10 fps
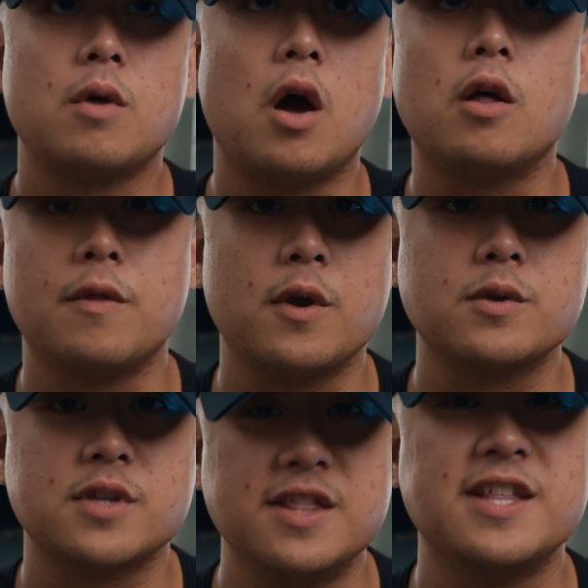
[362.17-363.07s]
all of
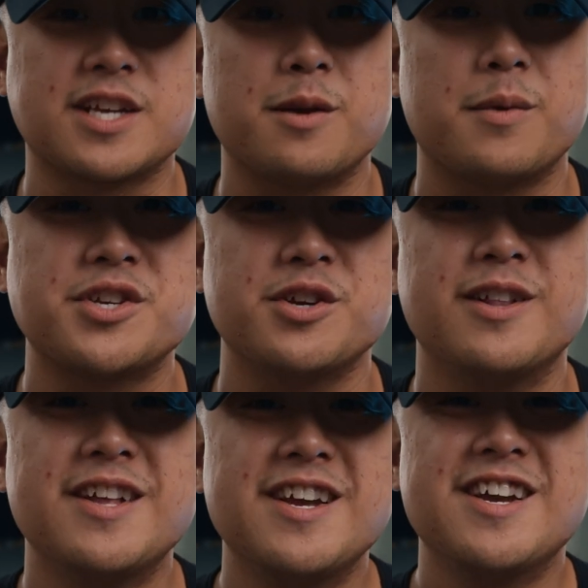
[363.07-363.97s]
those in this commercial,
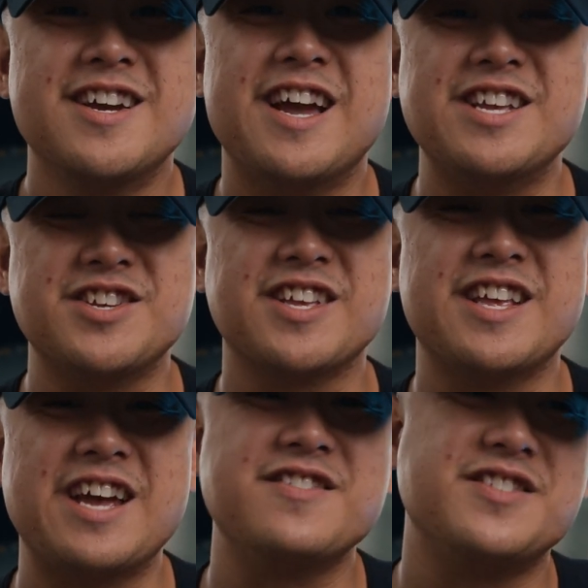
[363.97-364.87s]
as
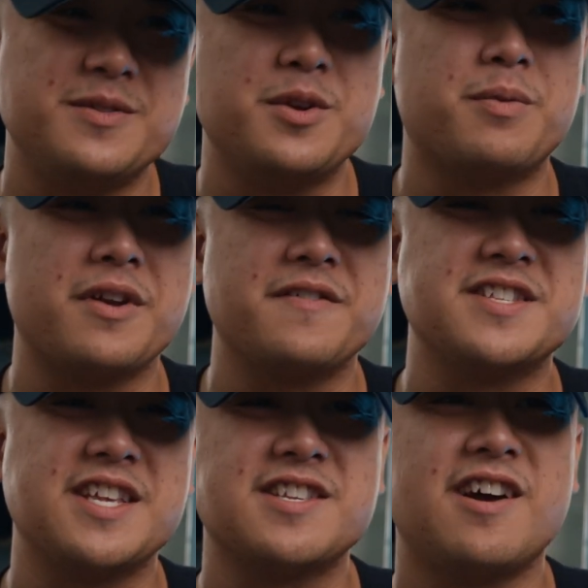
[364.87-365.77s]
you
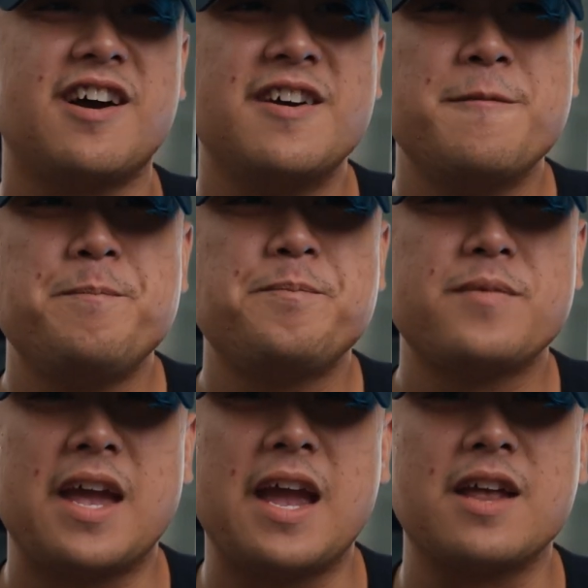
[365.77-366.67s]
previously saw.
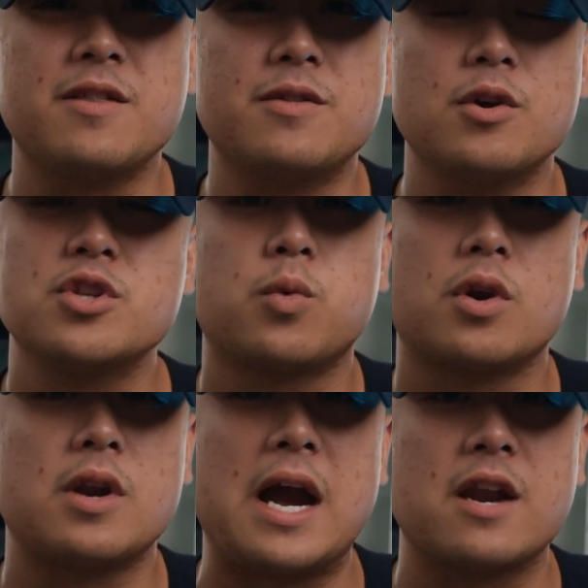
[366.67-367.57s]
And those
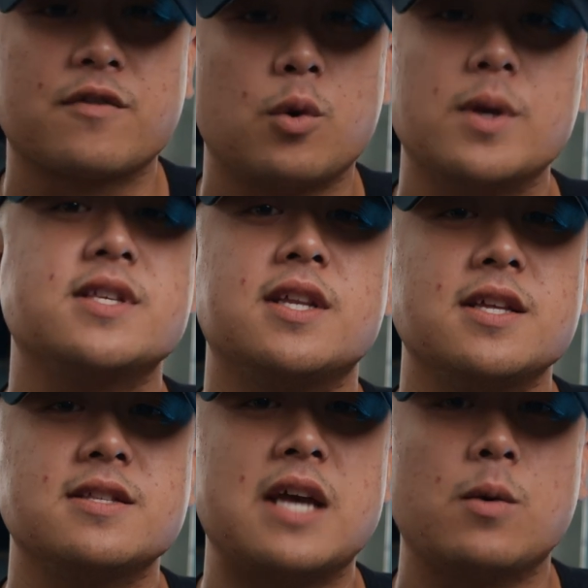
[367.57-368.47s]
weren't out of
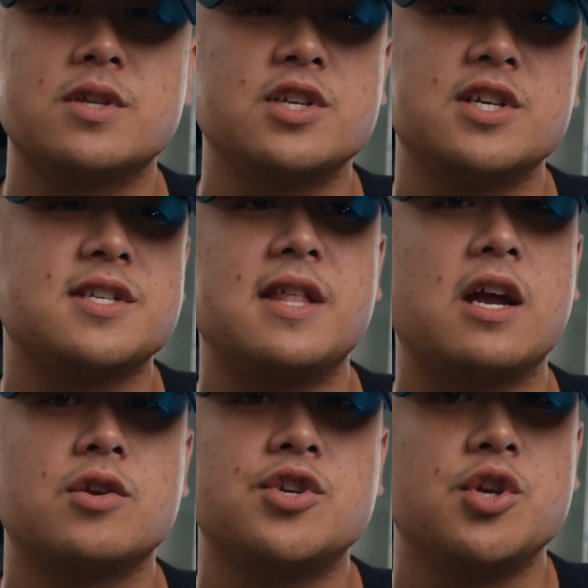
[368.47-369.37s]
coincidence. I wasn't just
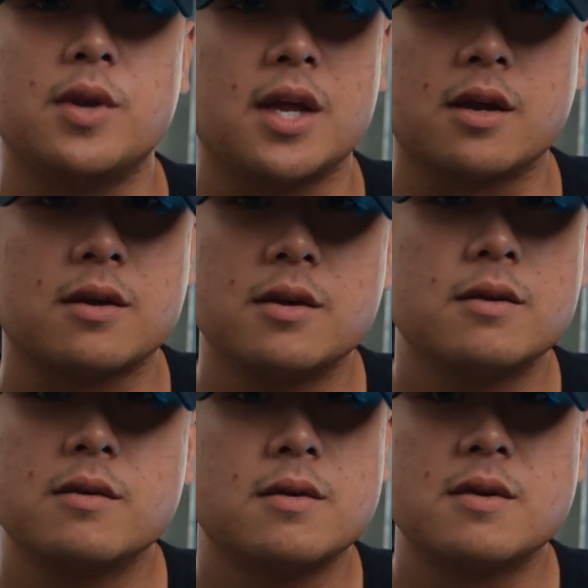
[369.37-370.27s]
there shooting.
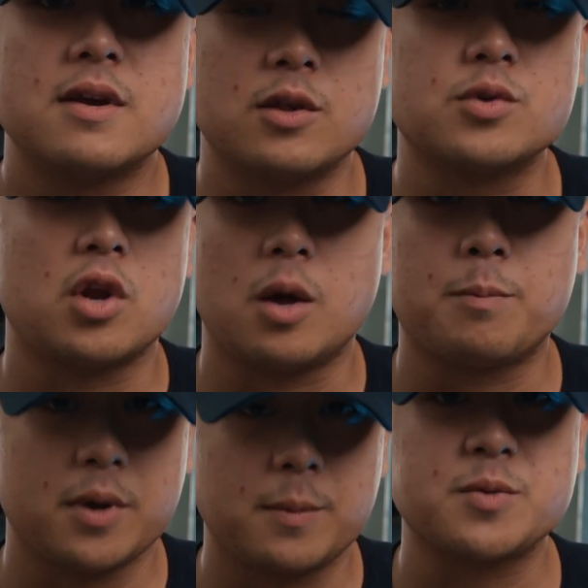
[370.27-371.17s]
Those are all
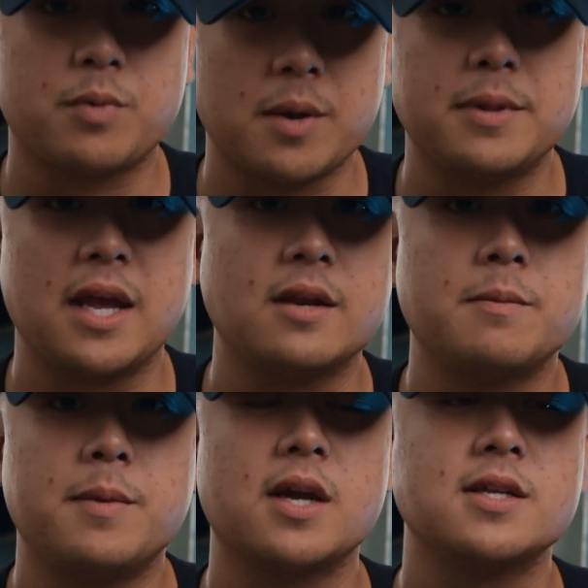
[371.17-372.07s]
pretty much pre-planned.
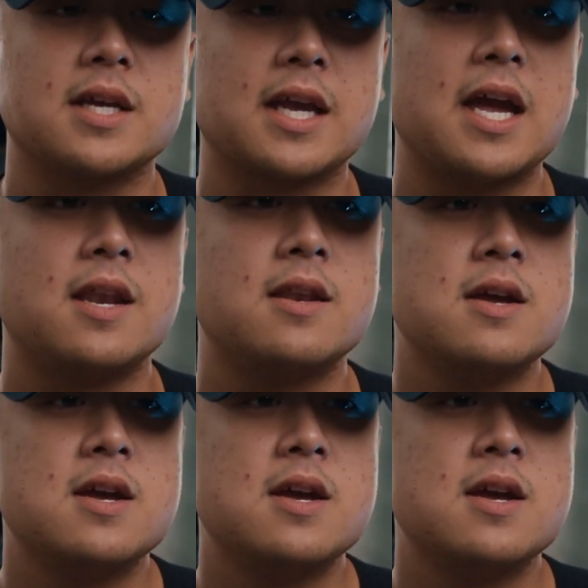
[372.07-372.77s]
Because again,